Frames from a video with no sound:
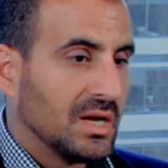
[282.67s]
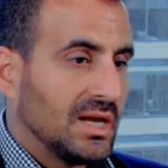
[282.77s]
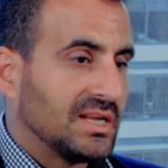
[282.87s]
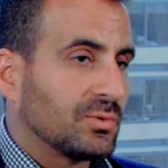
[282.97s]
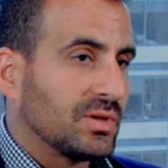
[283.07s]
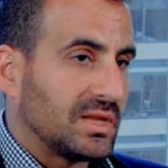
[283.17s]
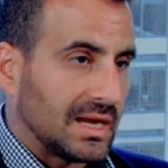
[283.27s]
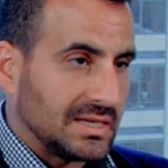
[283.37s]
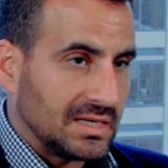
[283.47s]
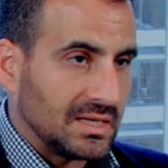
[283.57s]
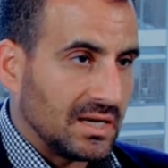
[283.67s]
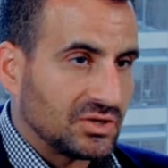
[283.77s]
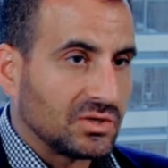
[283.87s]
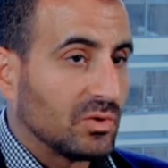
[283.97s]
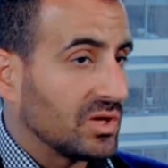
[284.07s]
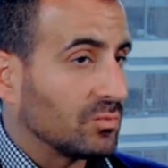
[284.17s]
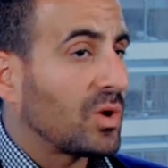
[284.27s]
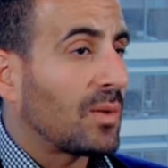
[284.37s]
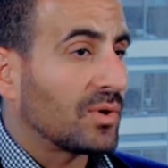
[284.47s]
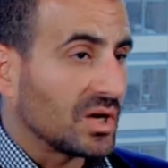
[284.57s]
It's where the ideation, where the
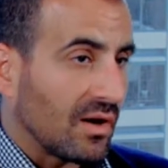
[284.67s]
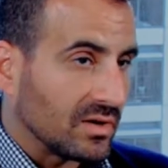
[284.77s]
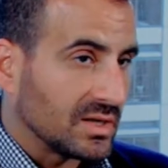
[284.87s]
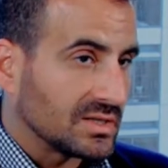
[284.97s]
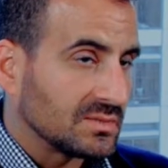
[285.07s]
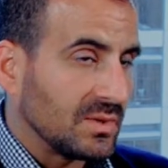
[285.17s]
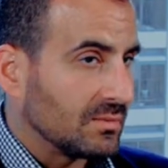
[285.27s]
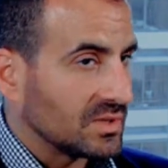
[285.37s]
proper governance is being.